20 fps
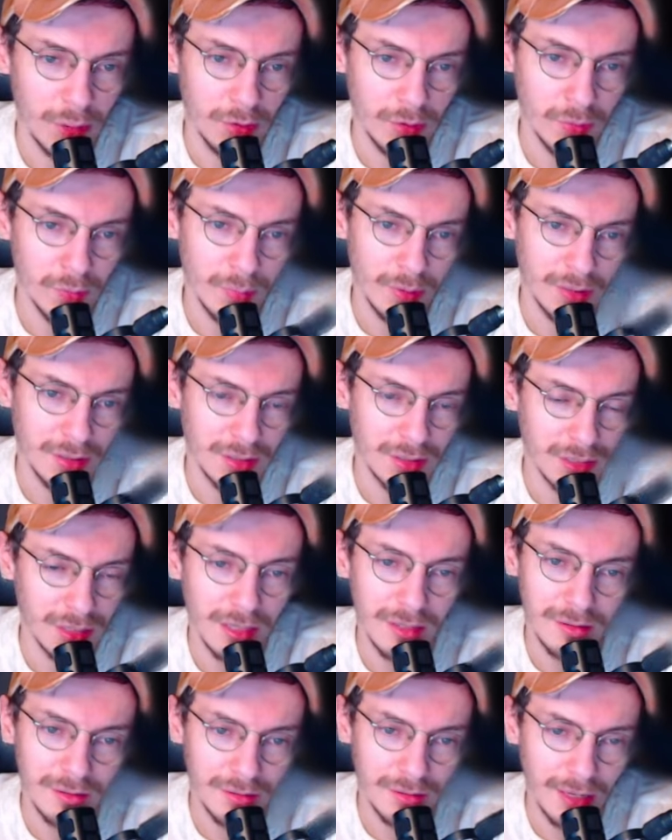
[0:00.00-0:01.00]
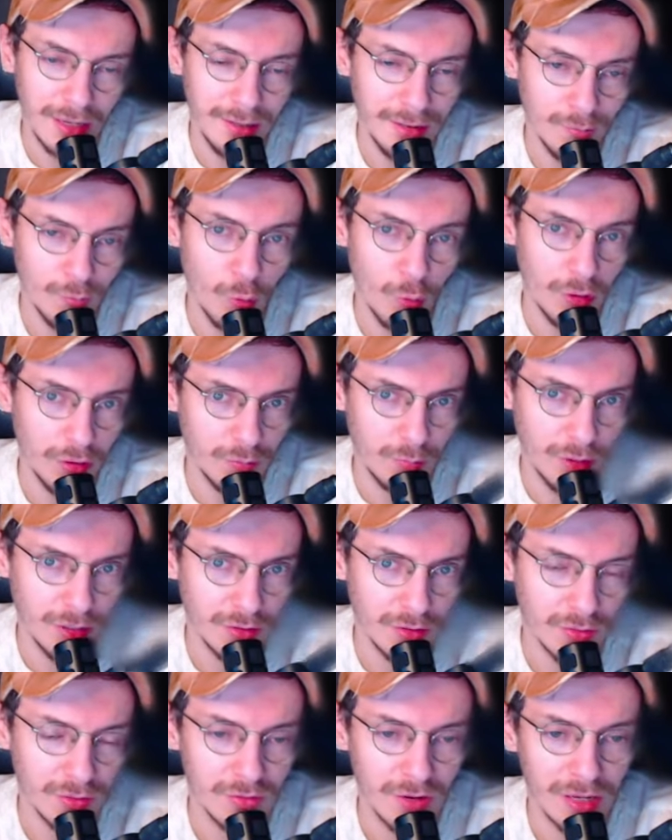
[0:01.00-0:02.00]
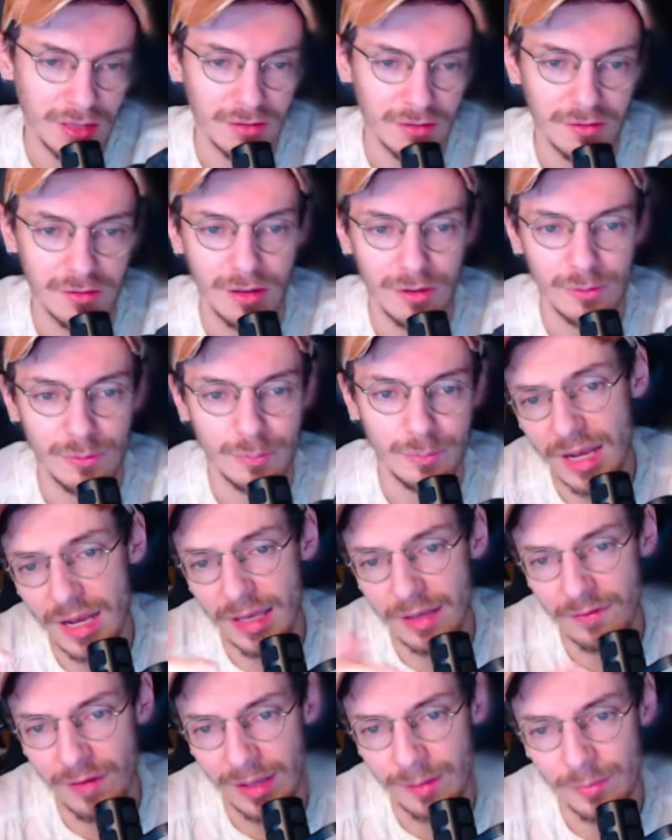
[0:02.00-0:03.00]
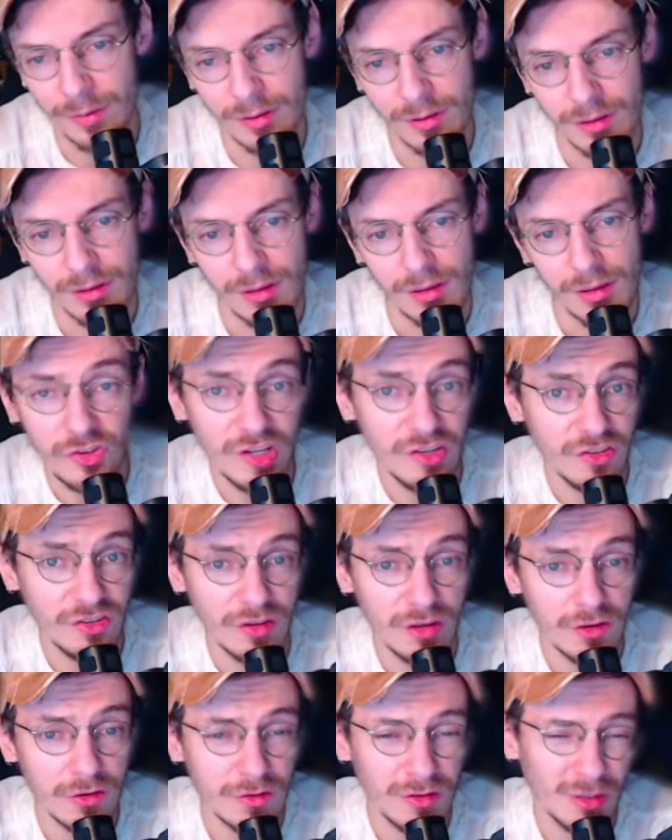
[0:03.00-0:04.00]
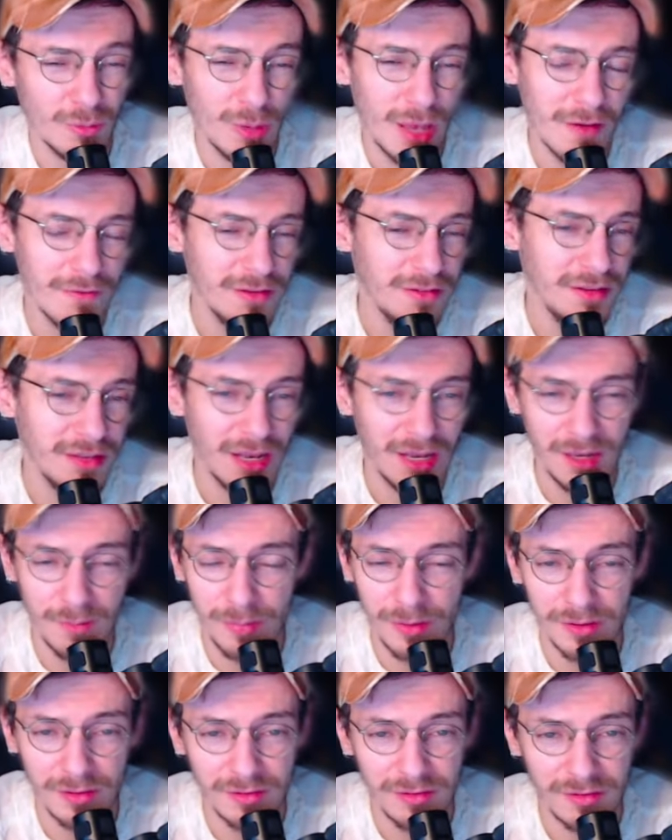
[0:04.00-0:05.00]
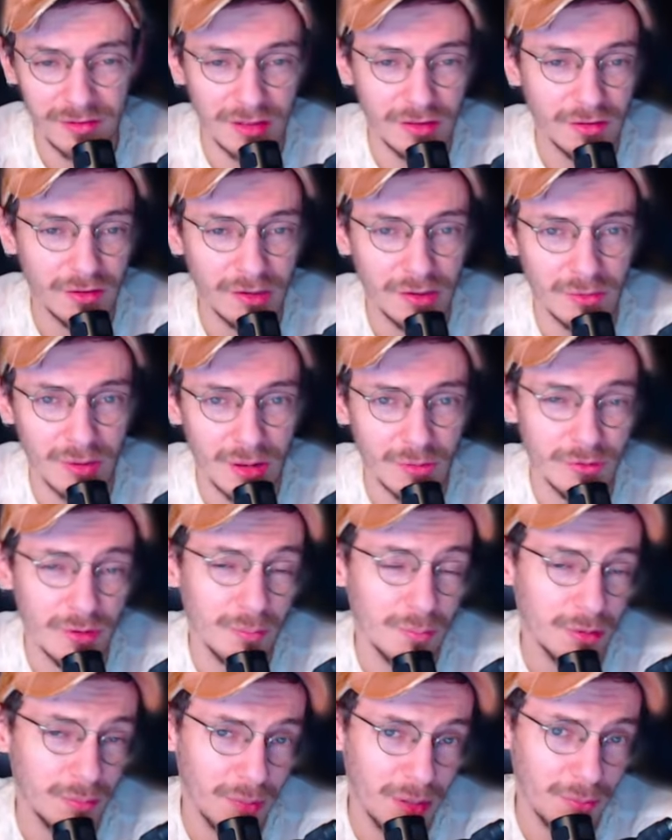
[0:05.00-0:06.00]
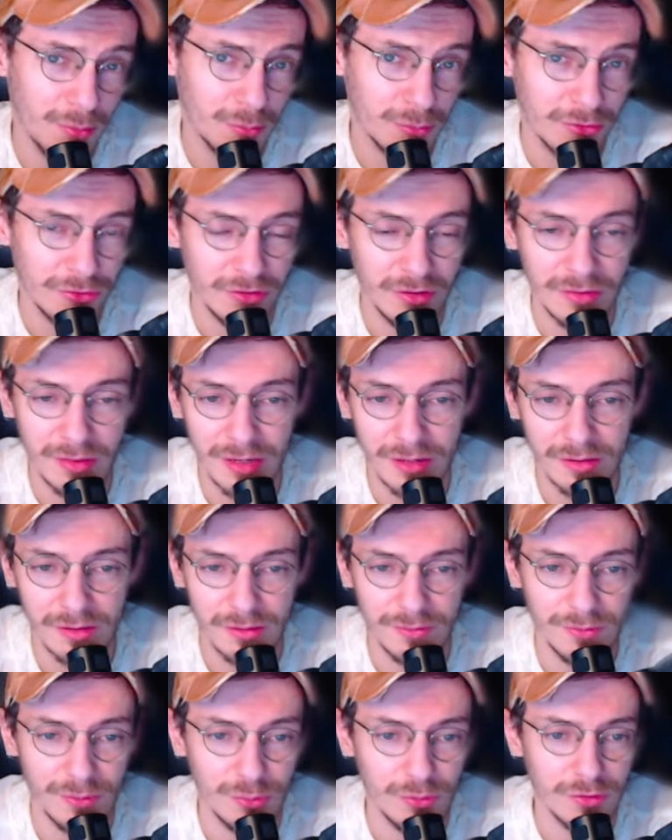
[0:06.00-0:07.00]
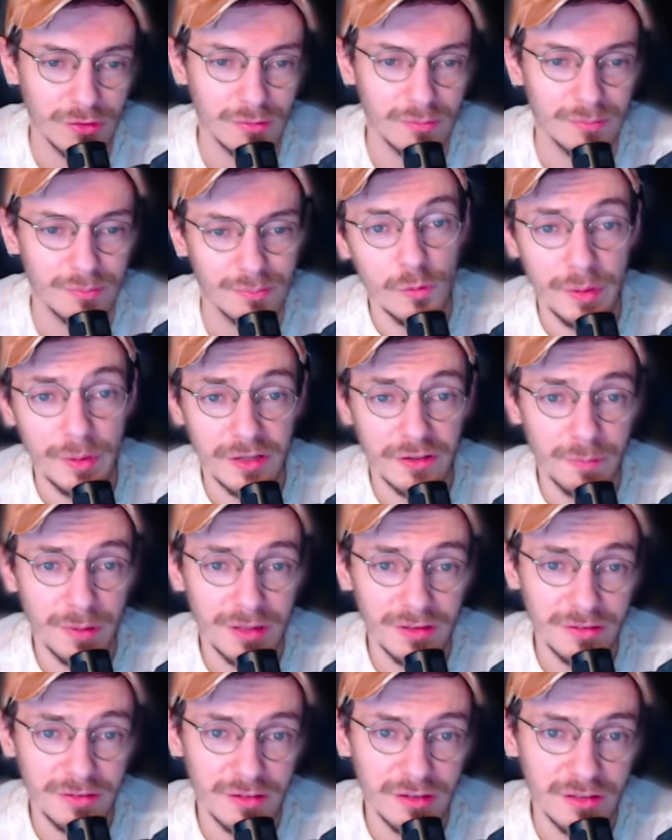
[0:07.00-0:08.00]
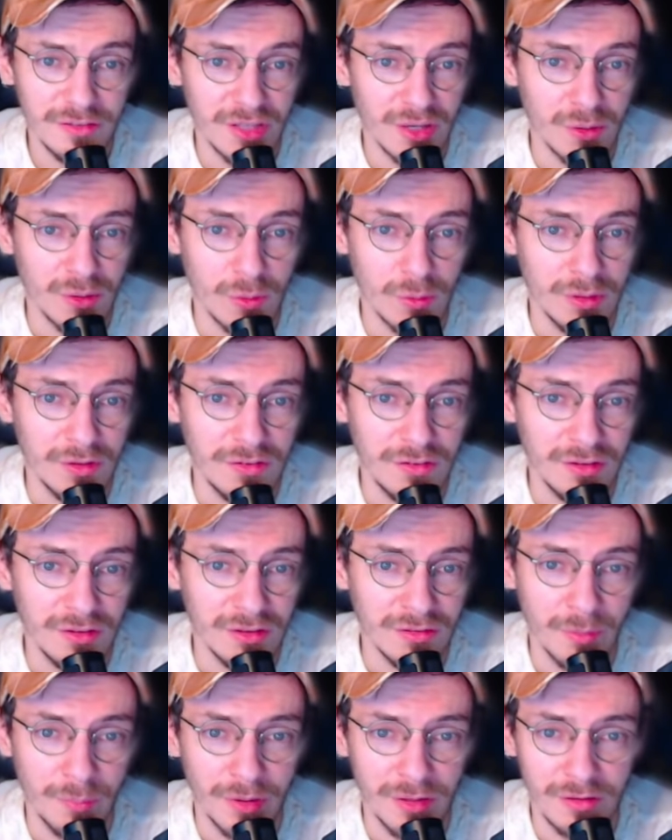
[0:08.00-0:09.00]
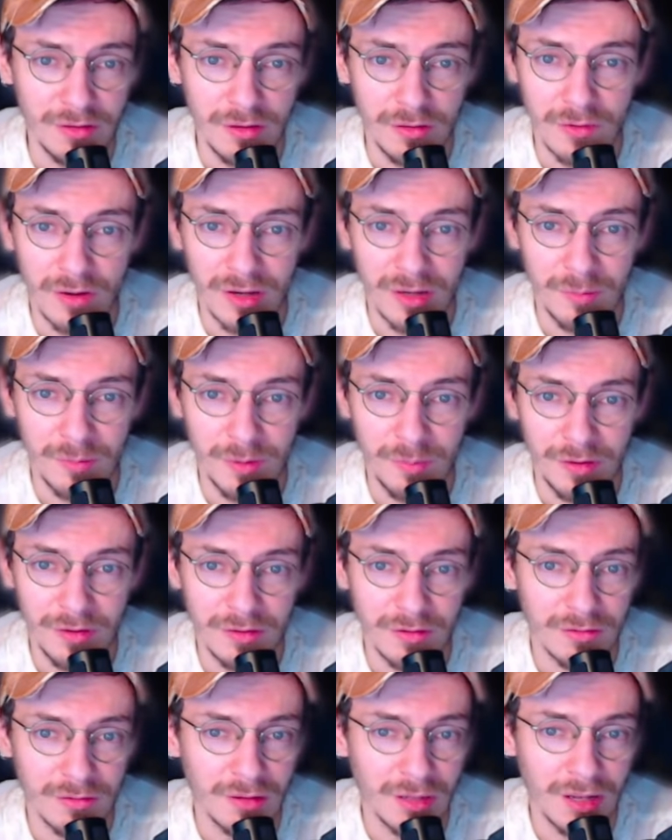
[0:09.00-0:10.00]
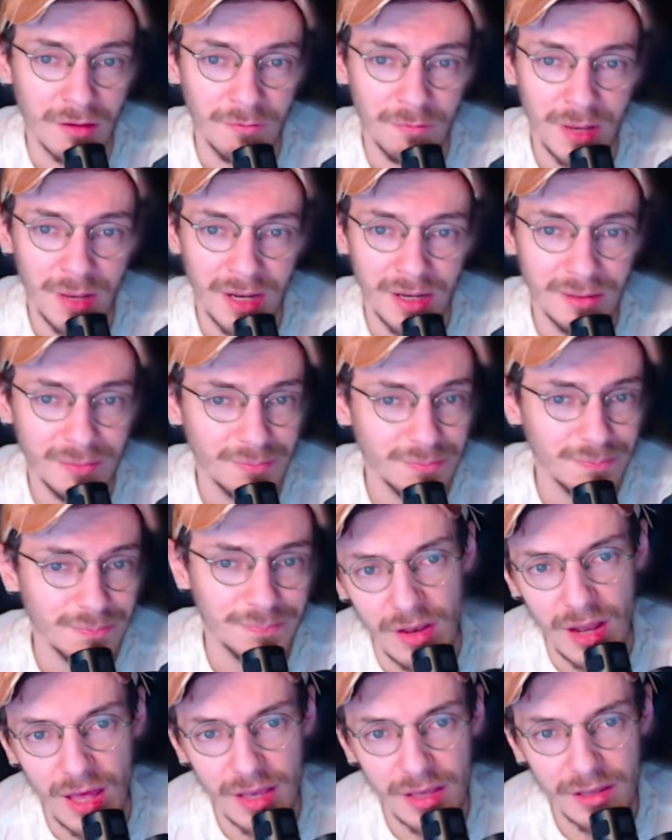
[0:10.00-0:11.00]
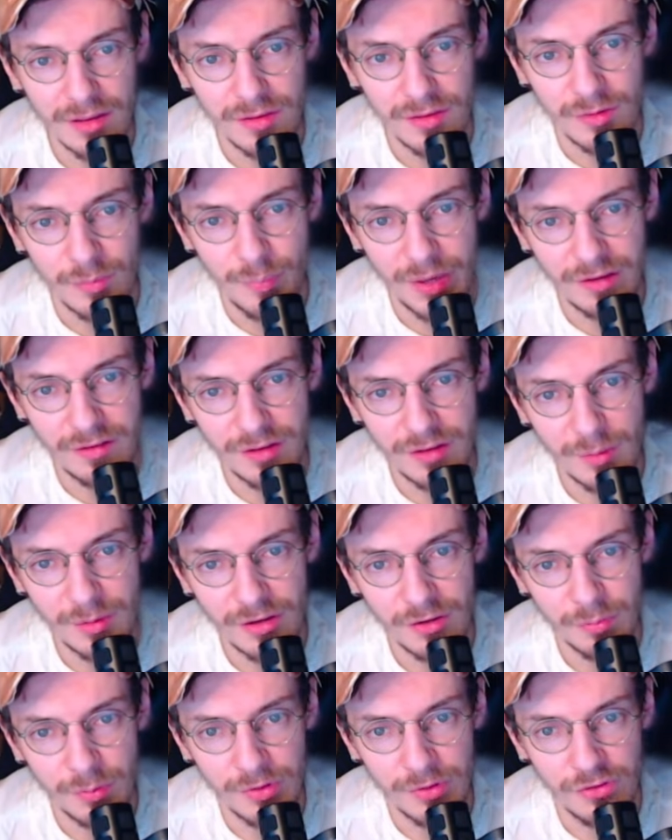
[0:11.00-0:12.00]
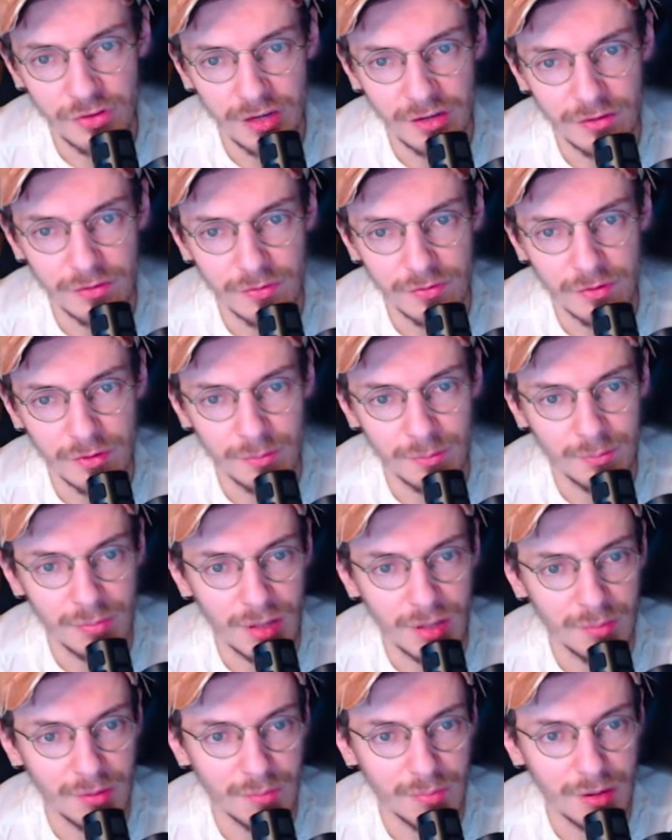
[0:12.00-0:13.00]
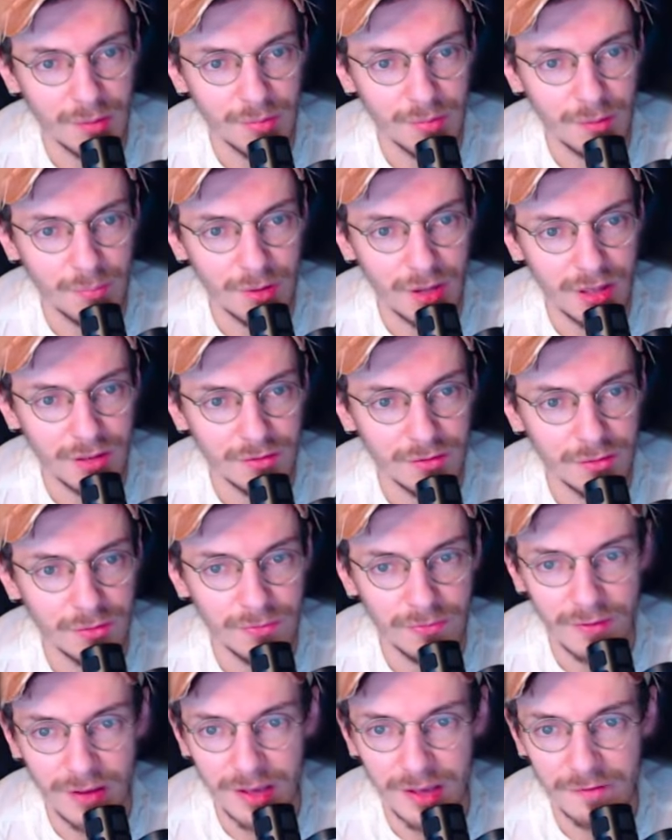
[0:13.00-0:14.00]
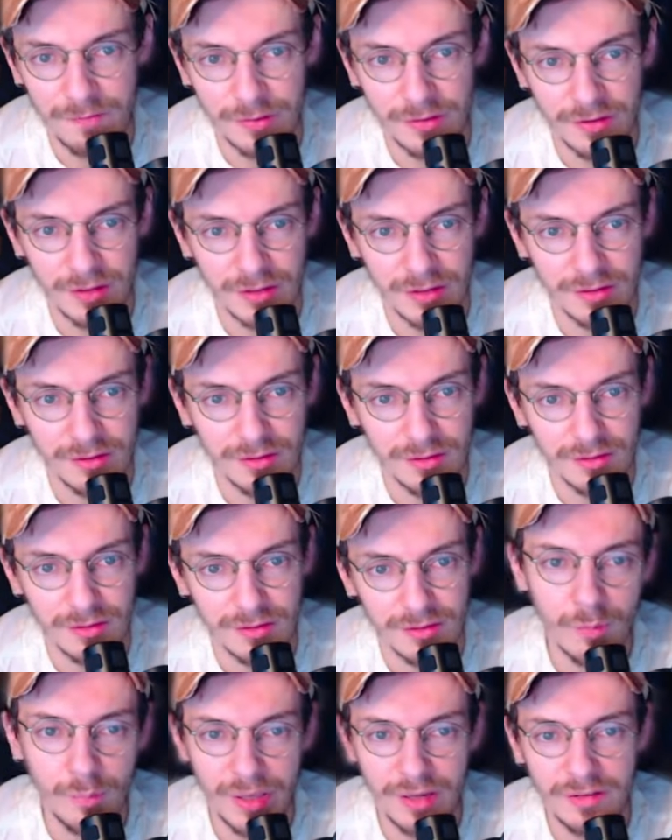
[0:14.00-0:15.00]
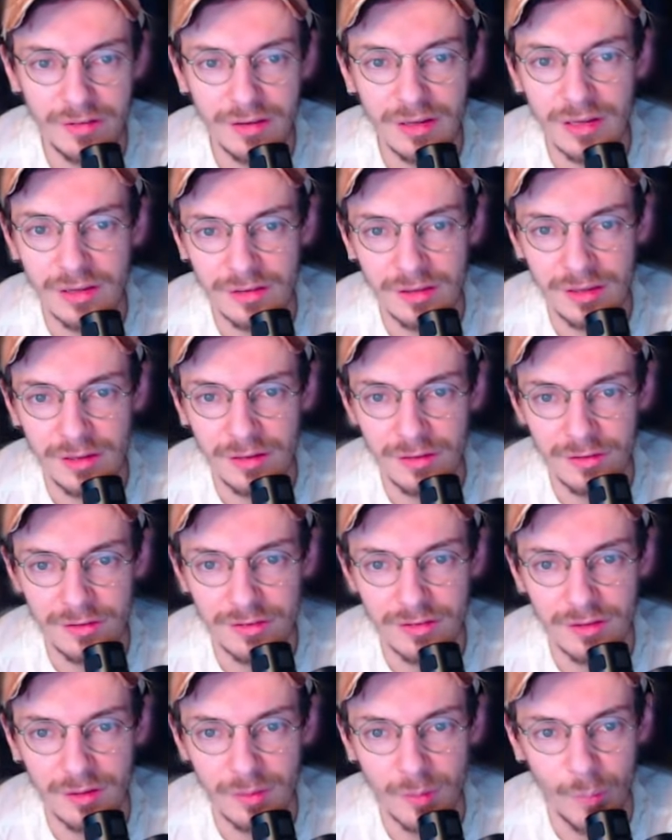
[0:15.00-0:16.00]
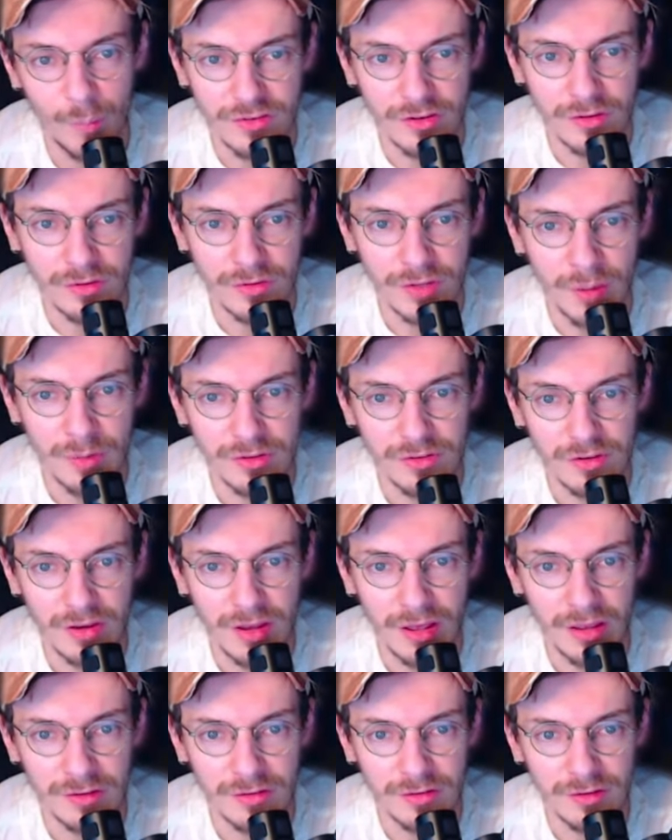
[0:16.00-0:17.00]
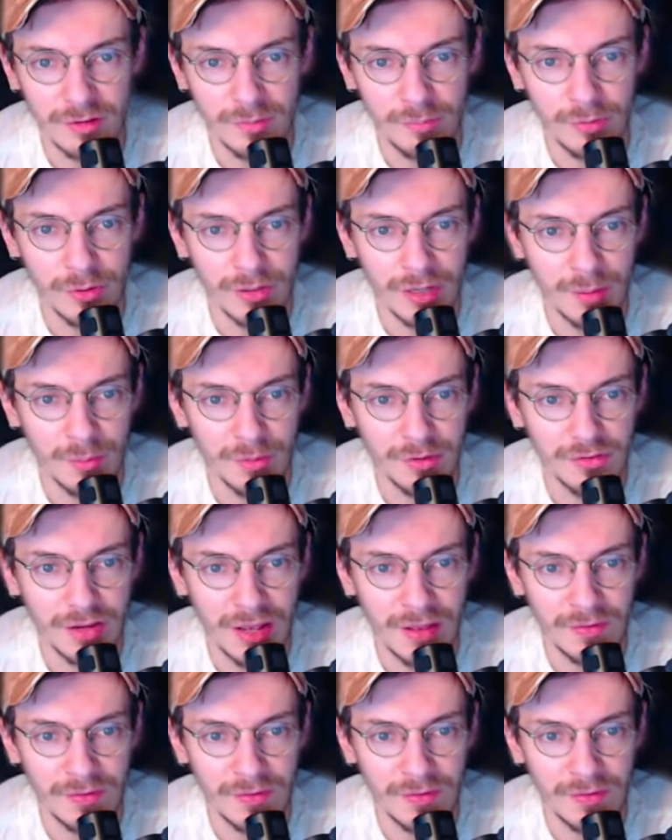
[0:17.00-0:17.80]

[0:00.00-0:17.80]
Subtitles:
it works better in Dragons now. I like Viper. The change is interesting. We haven't seen any builds centered around him, but maybe we'll see that in the future. Rubik's Spellsteal now only steals abilities for enemy pieces that have mana. The Lion, the base damage has been changed from blah blah blah blah blah to 5%. So basically it deals magical damage as pure damage,